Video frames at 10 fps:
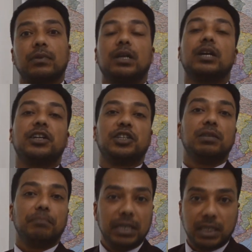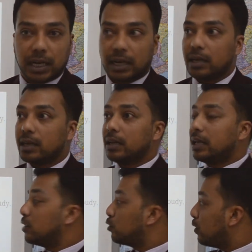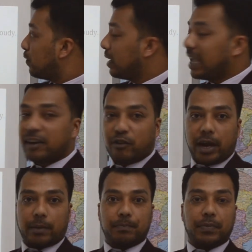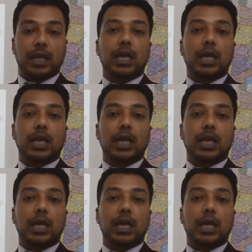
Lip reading: correction be done in case of cataract?